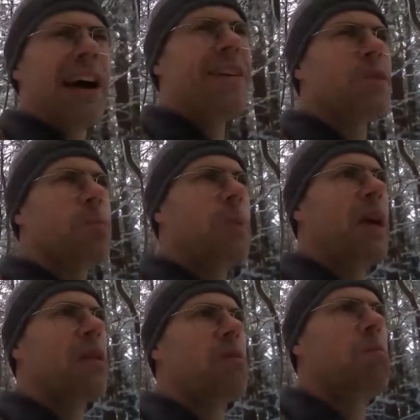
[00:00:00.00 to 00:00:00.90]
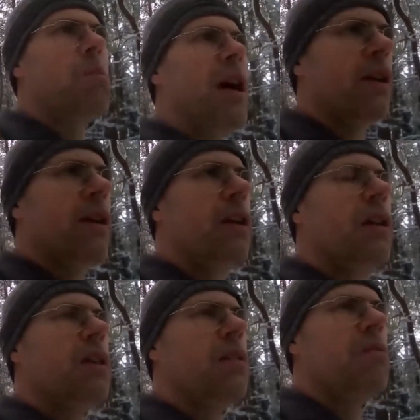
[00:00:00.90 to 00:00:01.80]
I have spent money
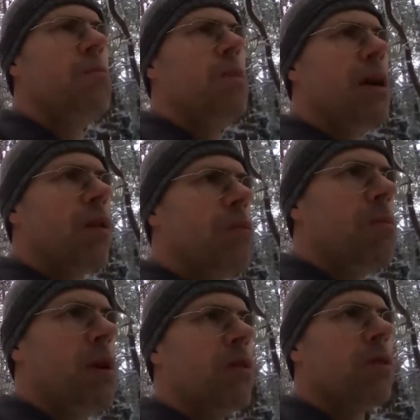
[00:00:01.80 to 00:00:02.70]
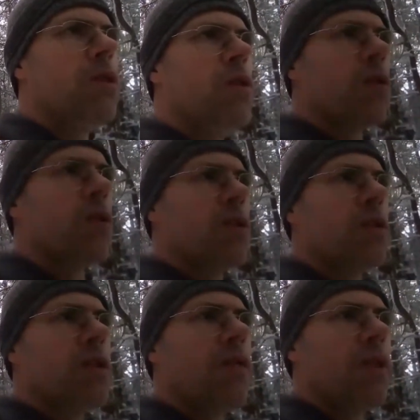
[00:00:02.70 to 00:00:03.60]
on milk, yogurts,
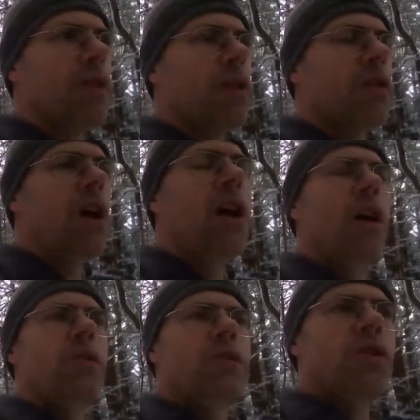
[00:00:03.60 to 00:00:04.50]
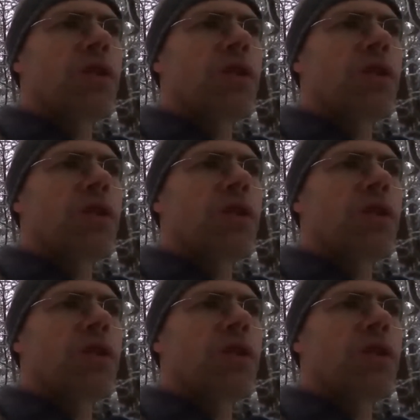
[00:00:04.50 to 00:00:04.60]
and stuff like this to